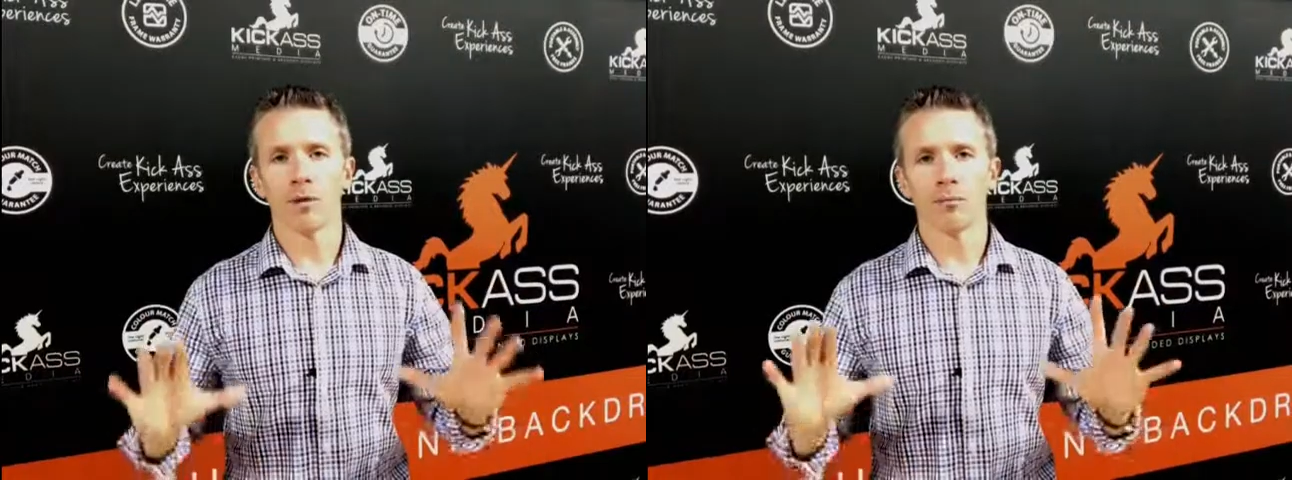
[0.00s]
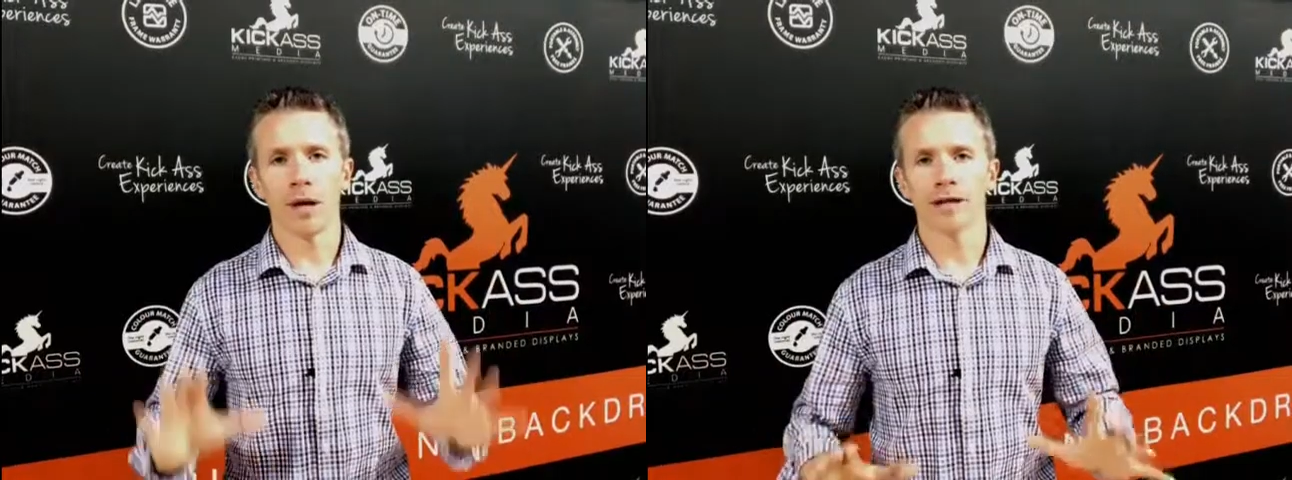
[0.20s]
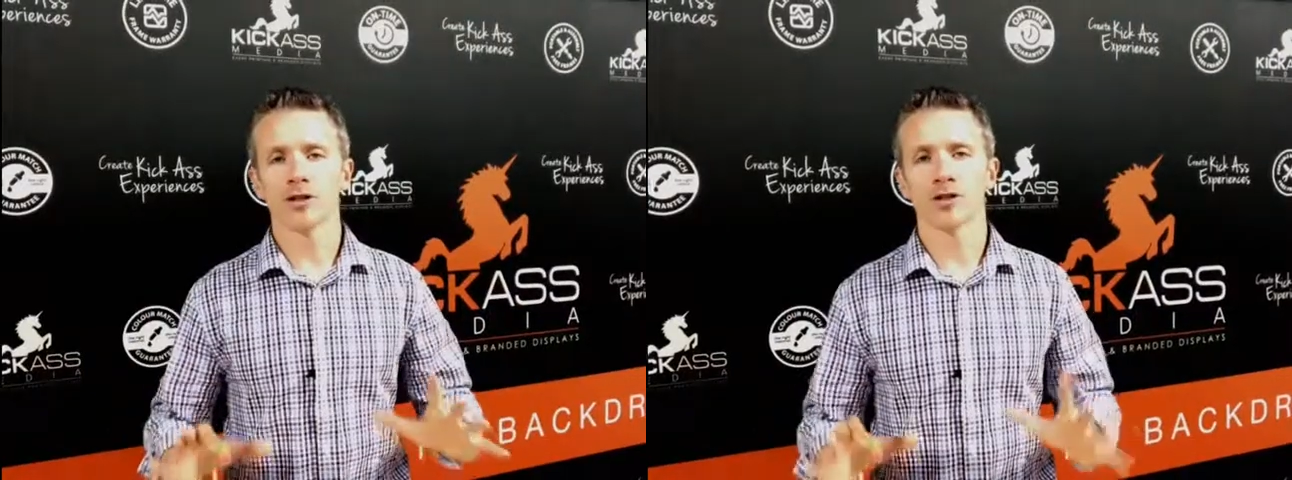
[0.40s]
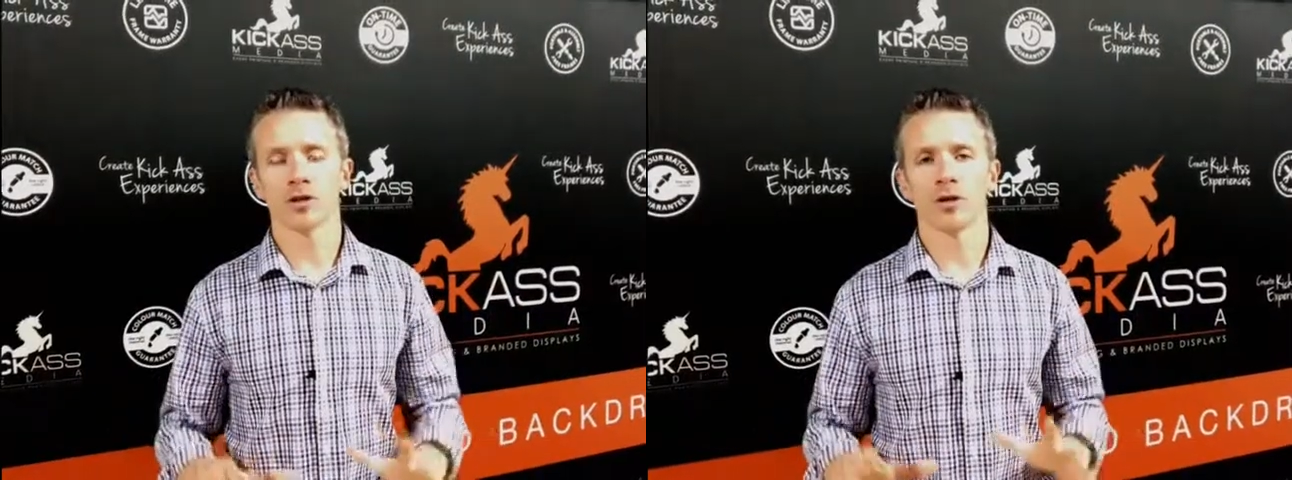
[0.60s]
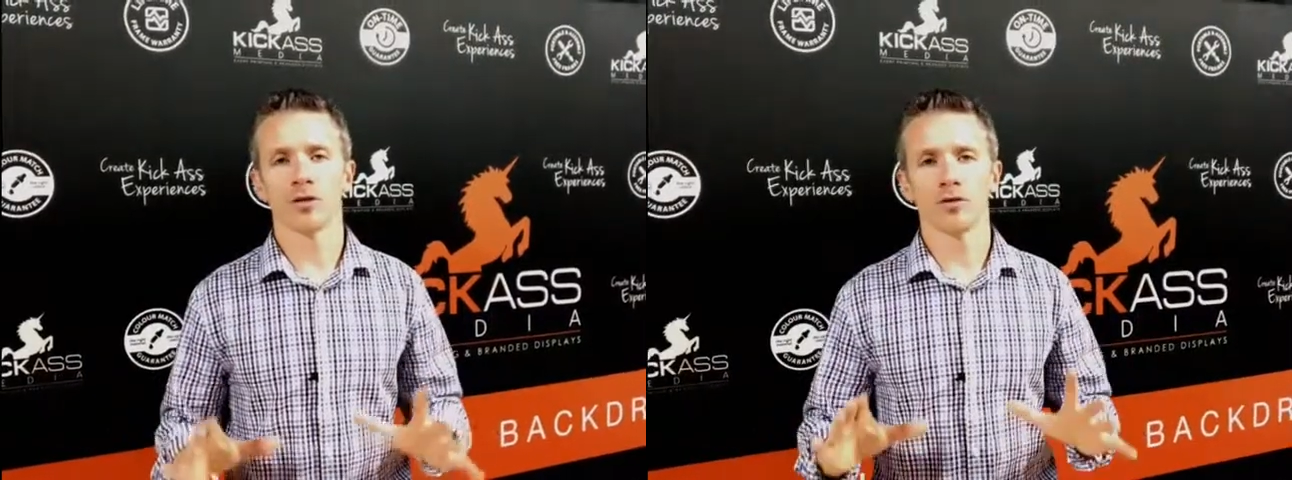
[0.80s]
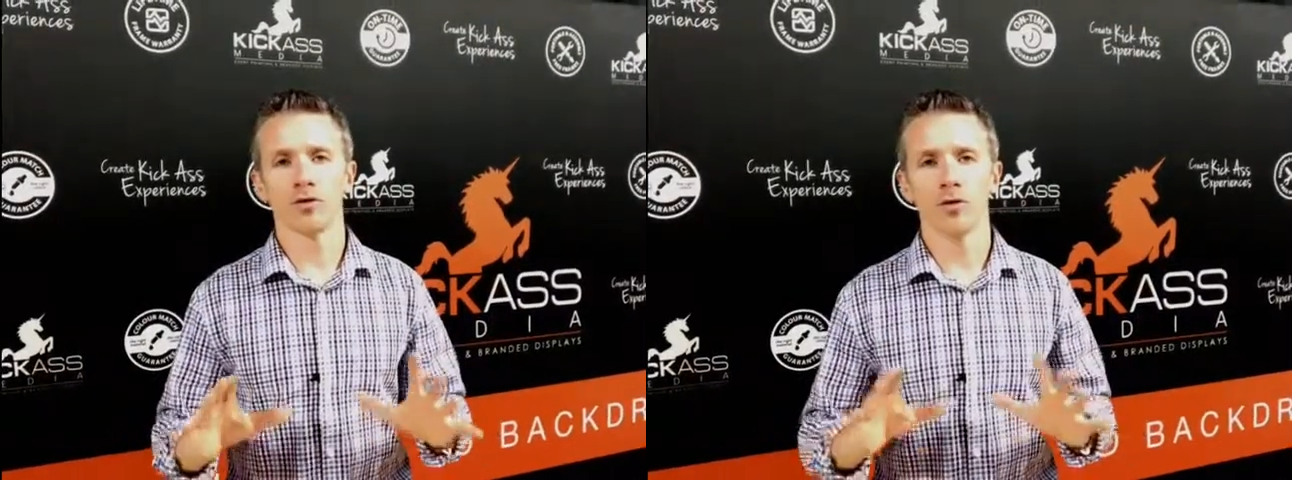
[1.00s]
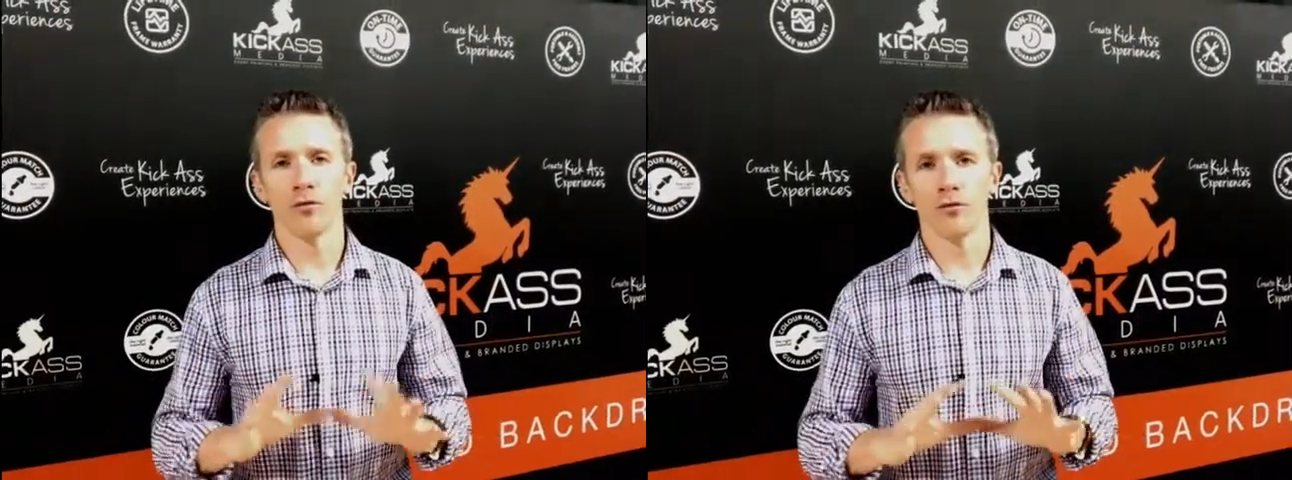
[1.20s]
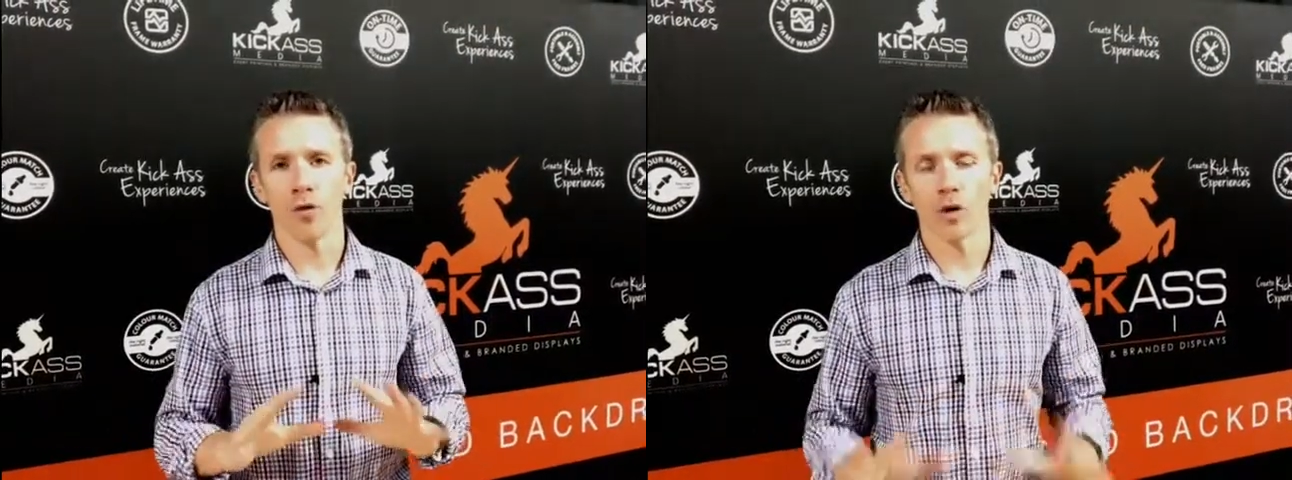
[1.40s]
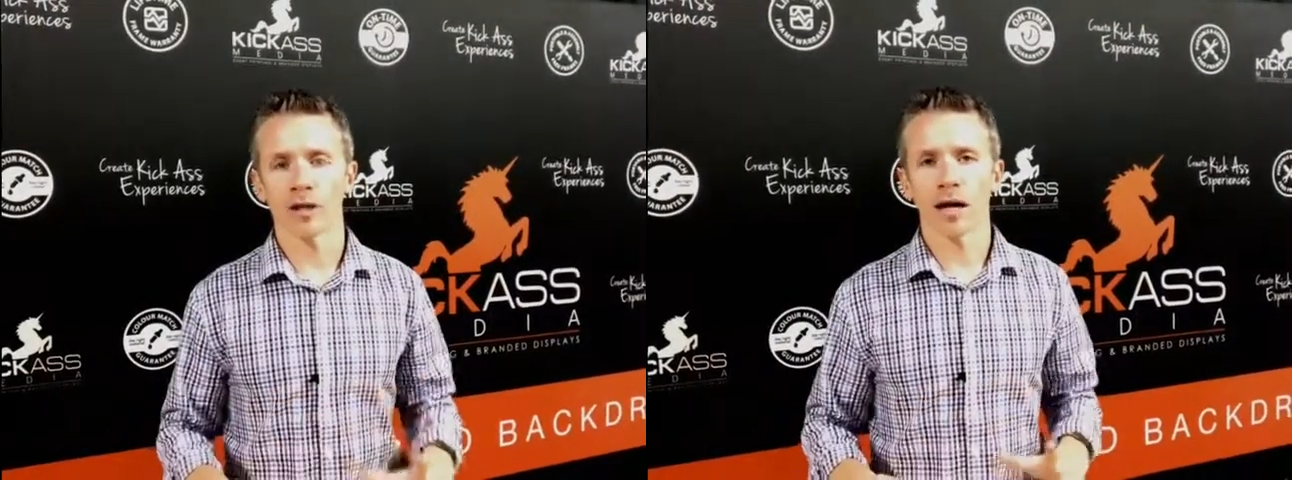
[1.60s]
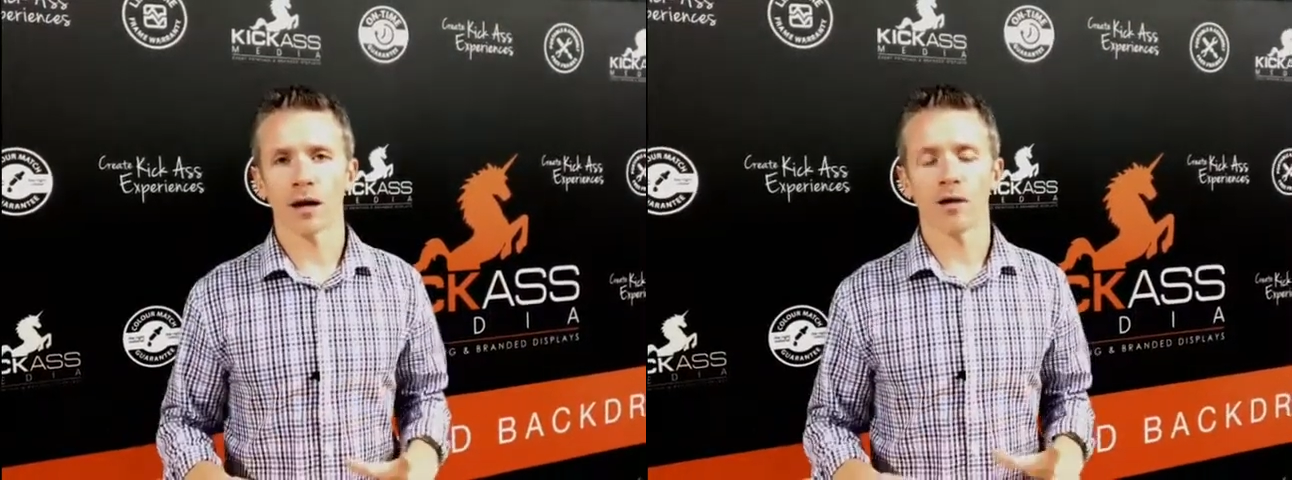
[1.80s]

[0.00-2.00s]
to make sure you avoid that kind